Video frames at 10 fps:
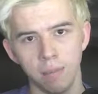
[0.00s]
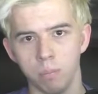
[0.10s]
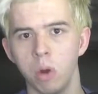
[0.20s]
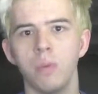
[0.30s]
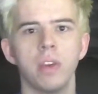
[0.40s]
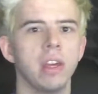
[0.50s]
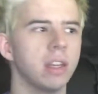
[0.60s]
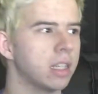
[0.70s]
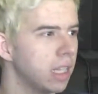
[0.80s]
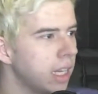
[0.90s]
moving
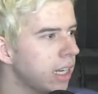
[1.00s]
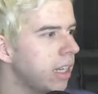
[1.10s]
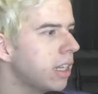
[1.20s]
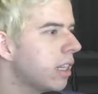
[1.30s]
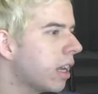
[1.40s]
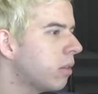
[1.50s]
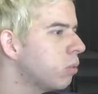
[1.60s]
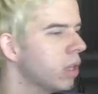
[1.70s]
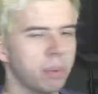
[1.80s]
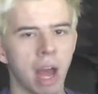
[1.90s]
and cleaning
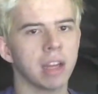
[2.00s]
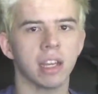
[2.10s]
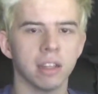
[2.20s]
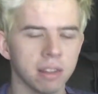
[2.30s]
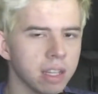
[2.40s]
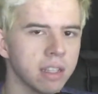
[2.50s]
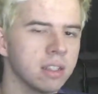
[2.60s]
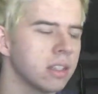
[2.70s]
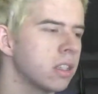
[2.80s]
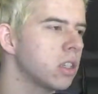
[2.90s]
and repacking
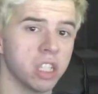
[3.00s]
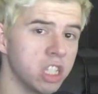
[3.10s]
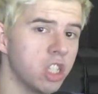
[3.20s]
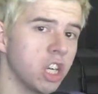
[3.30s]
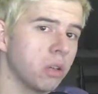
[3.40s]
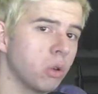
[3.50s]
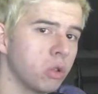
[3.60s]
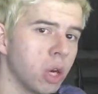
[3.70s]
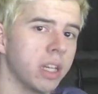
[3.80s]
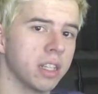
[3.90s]
things and just in general
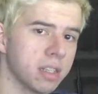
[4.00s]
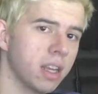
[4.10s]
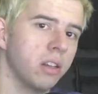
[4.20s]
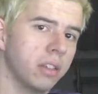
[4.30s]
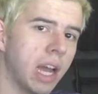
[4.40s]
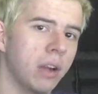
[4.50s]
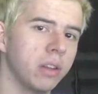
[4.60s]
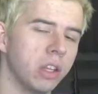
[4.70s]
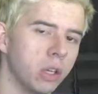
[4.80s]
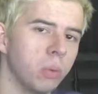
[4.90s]
trying to settle down
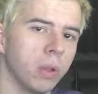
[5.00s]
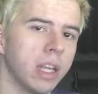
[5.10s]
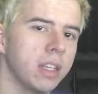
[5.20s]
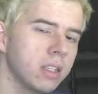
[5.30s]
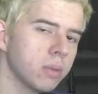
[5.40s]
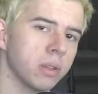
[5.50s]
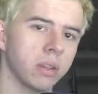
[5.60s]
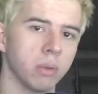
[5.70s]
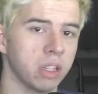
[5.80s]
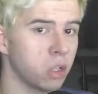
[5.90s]
in the new place
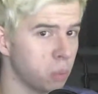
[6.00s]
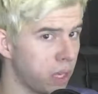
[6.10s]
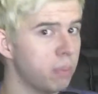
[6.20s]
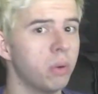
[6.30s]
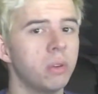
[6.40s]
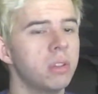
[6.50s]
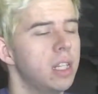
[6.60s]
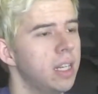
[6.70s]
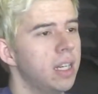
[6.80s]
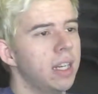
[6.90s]
with new people,
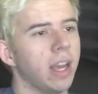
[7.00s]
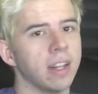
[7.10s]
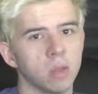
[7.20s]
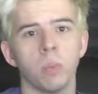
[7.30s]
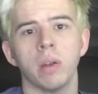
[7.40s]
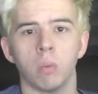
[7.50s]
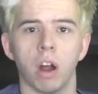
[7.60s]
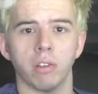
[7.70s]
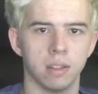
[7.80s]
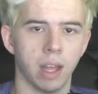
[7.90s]
it's been
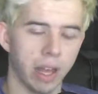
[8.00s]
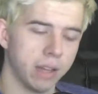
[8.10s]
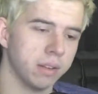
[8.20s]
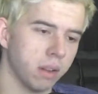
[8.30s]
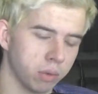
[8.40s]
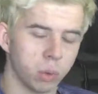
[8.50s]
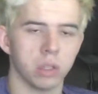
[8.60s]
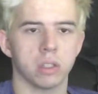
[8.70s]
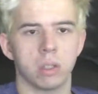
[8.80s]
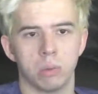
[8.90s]
rough. And of
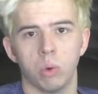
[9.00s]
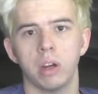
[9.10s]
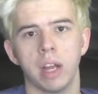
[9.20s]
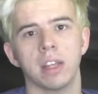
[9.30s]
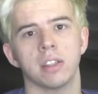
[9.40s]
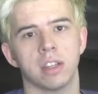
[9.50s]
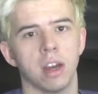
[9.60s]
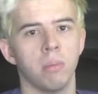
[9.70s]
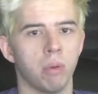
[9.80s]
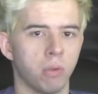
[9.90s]
course, work has to
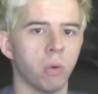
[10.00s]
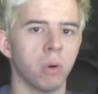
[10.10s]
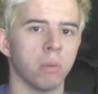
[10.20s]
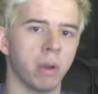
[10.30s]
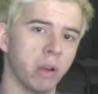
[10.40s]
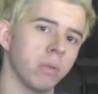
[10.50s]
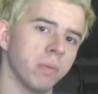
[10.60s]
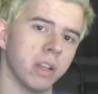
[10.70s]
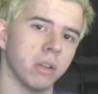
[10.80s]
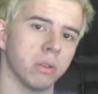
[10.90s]
come before my own
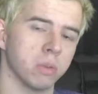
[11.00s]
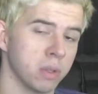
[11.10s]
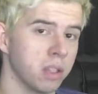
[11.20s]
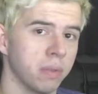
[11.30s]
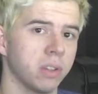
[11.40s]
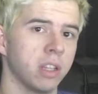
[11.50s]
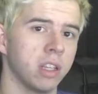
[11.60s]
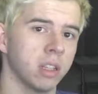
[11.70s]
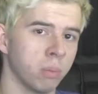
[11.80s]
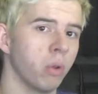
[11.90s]
videos,
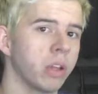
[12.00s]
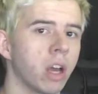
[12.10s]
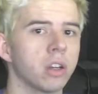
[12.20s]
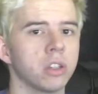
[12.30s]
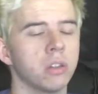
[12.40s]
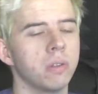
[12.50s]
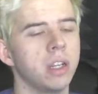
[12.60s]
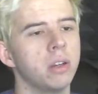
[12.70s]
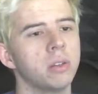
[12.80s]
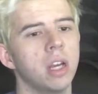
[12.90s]
specifically the Bowling Auto Show
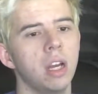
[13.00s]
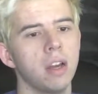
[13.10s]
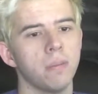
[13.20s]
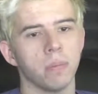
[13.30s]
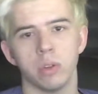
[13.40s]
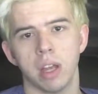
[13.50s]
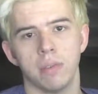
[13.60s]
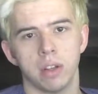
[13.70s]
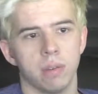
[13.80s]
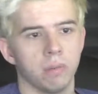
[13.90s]
videos. Those
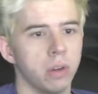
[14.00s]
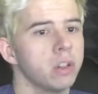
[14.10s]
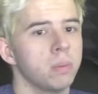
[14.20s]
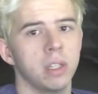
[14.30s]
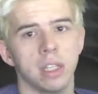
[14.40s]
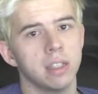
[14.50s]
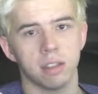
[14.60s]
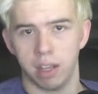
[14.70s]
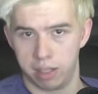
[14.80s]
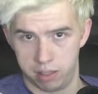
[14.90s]
have to come first because
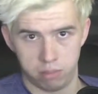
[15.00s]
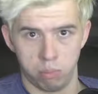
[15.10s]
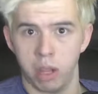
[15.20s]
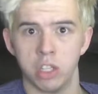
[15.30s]
that's my